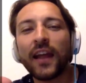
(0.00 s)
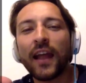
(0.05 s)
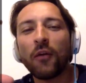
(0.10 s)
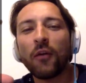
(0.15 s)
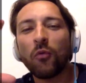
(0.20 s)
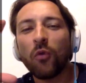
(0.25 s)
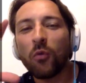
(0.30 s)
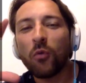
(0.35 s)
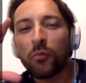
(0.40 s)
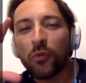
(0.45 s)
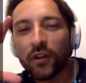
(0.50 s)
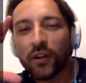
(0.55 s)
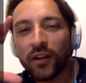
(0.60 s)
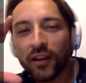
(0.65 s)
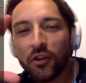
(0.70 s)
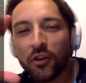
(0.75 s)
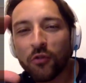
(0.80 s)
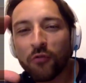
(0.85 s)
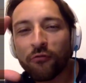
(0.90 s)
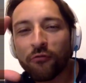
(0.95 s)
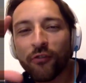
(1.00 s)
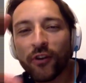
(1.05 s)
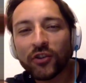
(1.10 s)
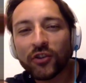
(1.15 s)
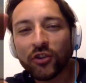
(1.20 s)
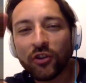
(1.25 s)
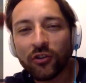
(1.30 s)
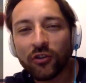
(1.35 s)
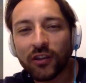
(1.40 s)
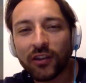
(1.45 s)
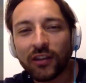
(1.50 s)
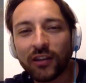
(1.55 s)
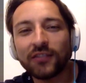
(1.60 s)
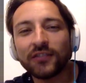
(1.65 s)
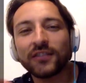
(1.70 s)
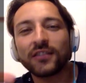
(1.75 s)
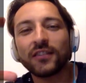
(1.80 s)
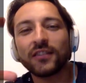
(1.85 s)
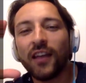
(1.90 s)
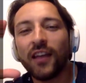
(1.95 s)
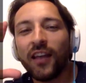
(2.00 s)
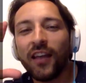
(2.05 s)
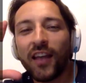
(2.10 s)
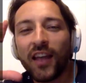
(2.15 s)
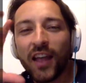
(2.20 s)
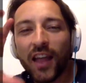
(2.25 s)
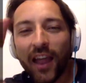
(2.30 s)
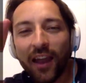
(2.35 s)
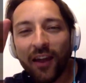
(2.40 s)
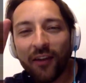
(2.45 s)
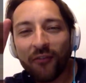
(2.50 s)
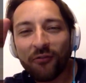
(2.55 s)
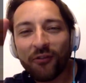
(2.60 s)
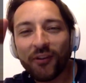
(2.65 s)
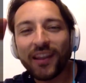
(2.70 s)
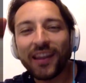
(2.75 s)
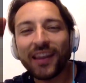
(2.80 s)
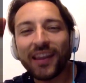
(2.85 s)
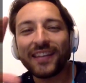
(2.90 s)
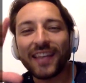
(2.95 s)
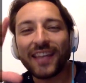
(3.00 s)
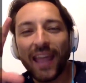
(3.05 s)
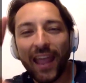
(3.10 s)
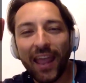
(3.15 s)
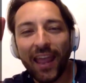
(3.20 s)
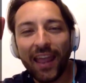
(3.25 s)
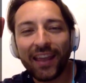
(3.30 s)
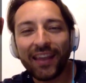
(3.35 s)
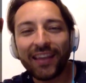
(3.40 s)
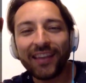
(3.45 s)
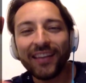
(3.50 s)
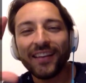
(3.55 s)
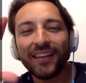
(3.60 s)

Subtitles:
and we'll bring you fresh cookies. Correct. Every day.